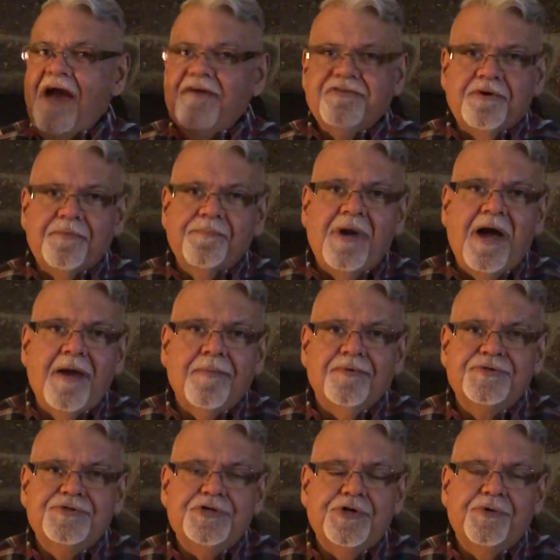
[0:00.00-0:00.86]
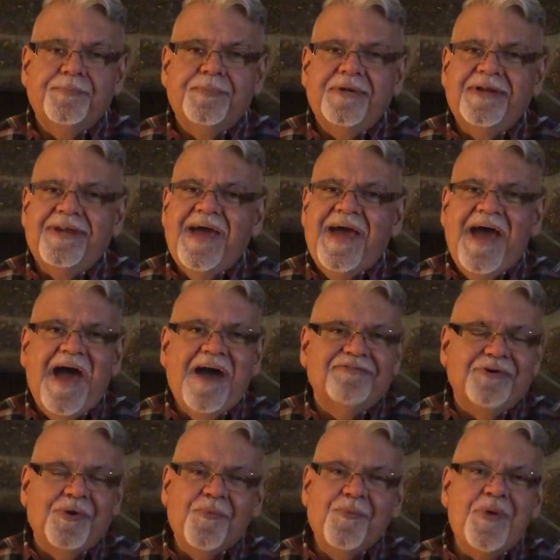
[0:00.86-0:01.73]
have your Bibles open,
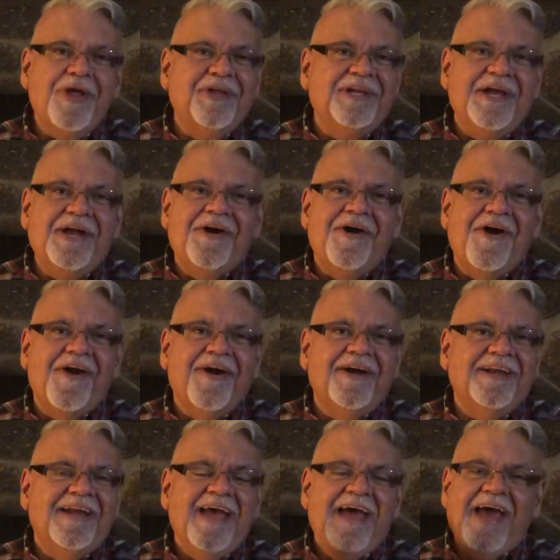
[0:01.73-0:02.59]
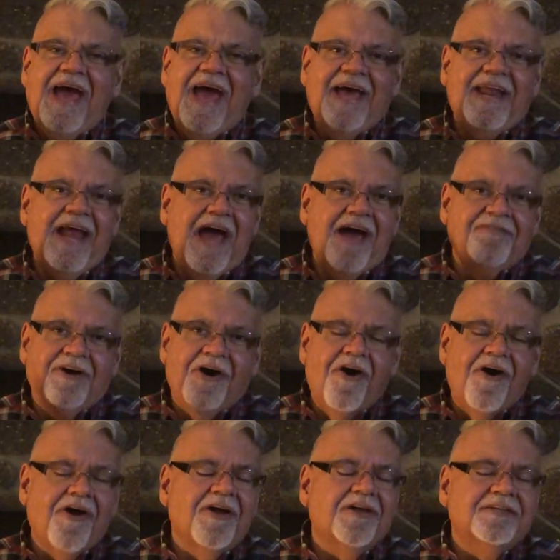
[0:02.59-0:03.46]
have a willing heart, and have a
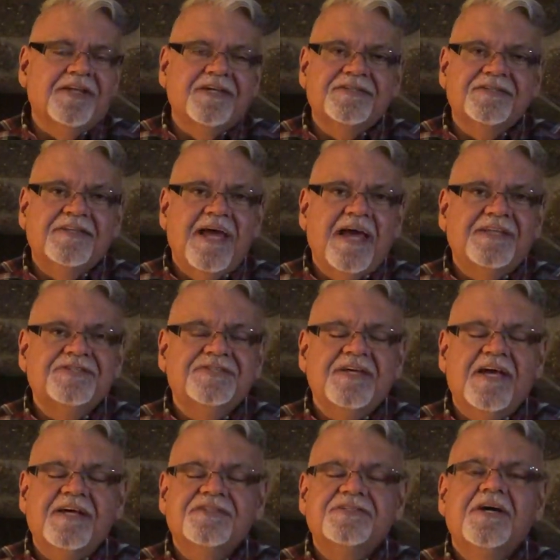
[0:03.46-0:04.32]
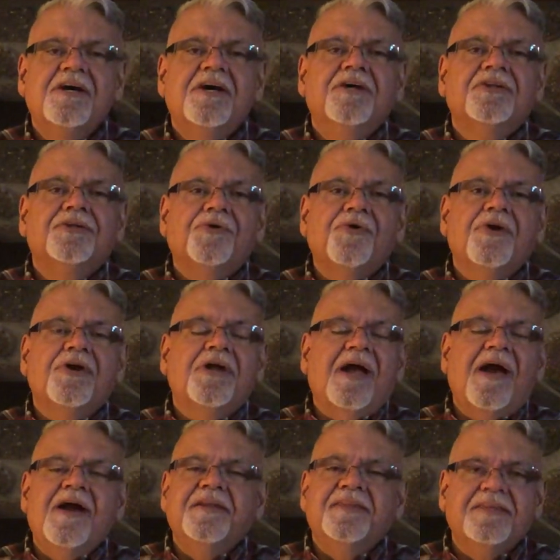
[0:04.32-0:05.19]
heart that says,
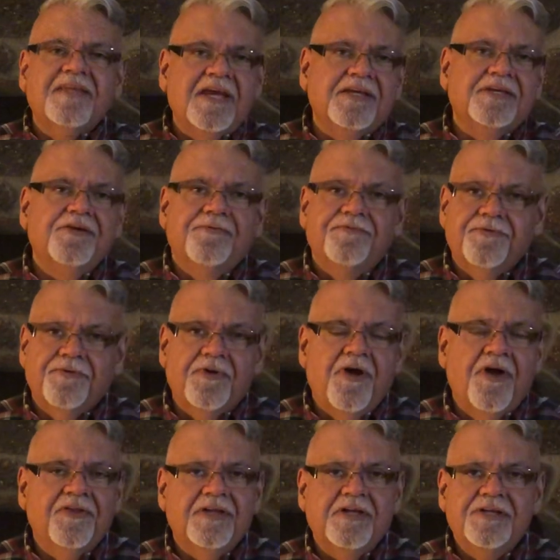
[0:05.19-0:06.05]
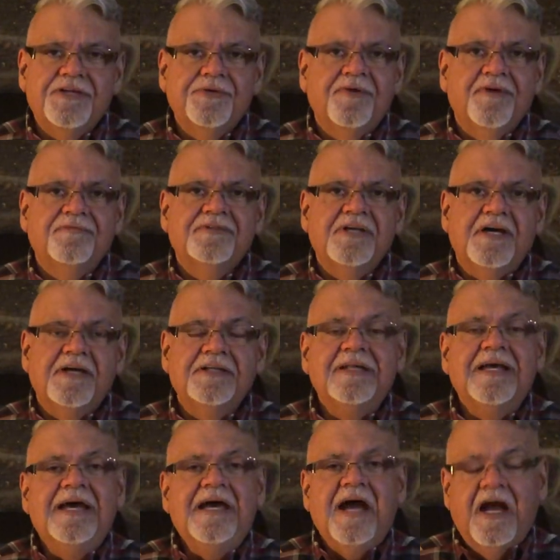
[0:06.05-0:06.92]
Lord, I thank you for all that you have done.
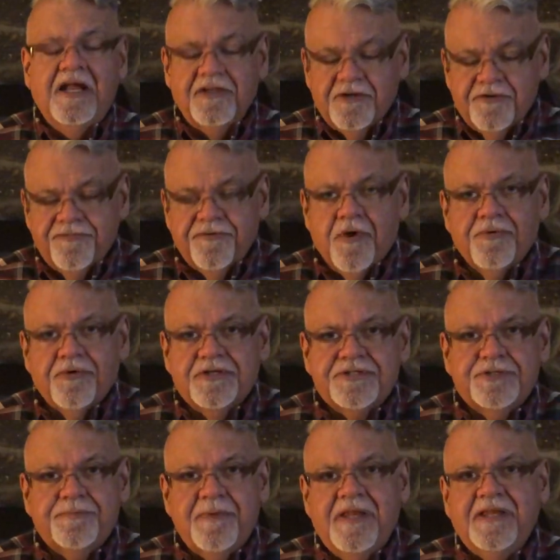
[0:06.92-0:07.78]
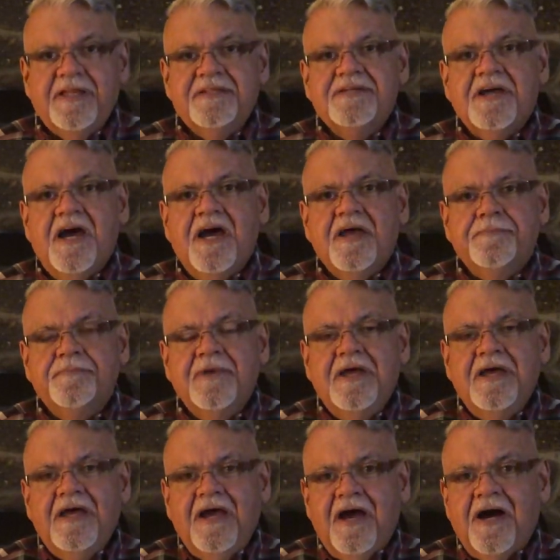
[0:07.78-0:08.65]
I look forward to spending time
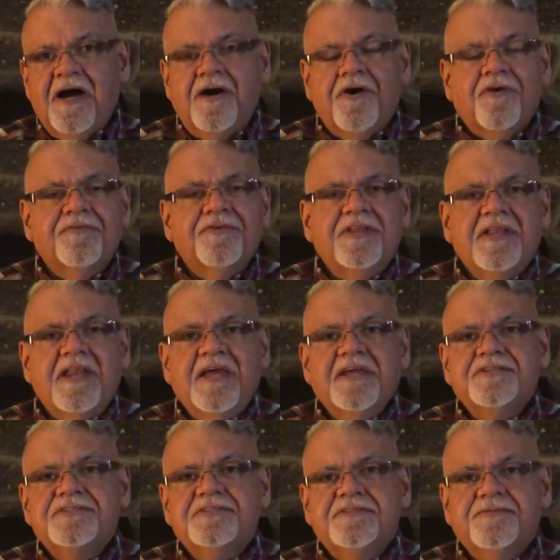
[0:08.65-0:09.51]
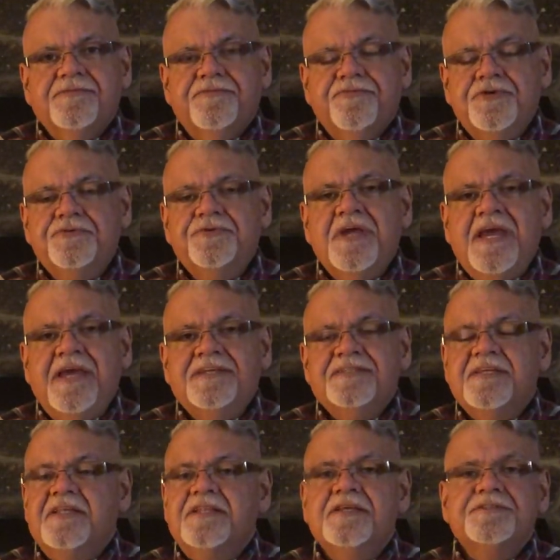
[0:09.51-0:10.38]
over the next few
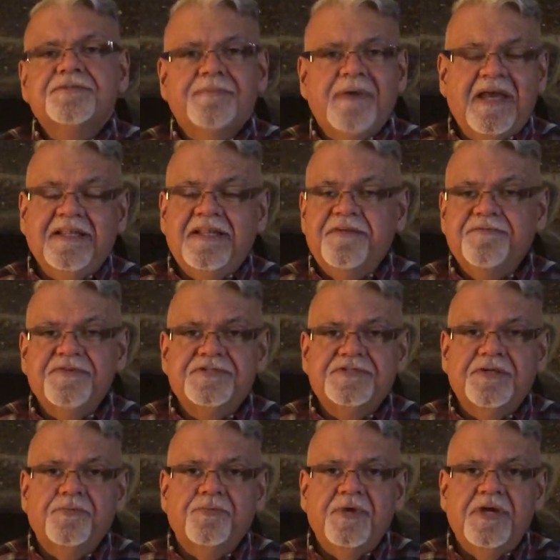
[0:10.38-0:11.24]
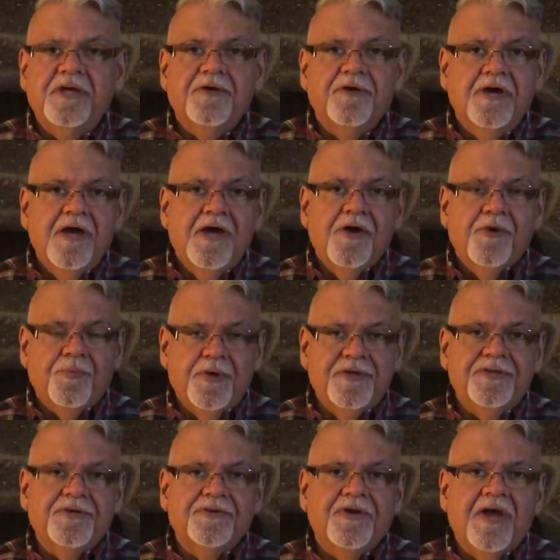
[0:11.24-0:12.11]
days in this magnificent week
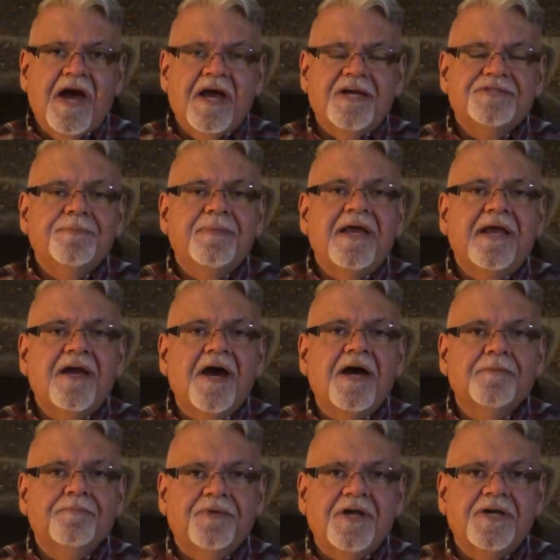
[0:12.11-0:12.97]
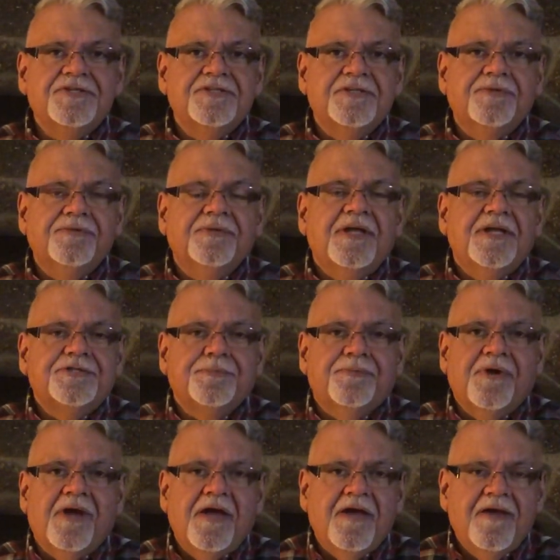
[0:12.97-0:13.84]
with you guys. May God bless you. Let's
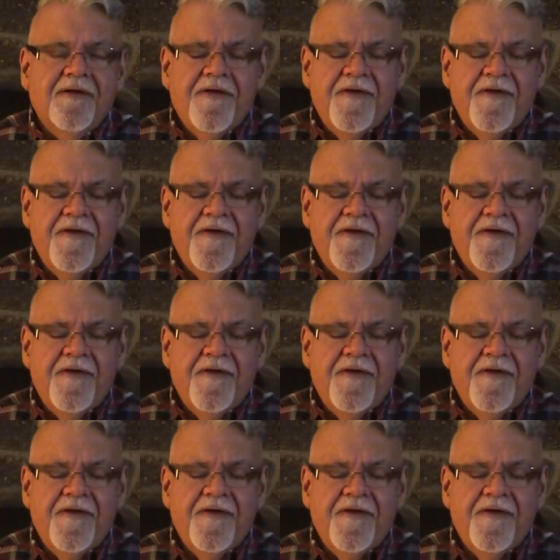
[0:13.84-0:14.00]
pray.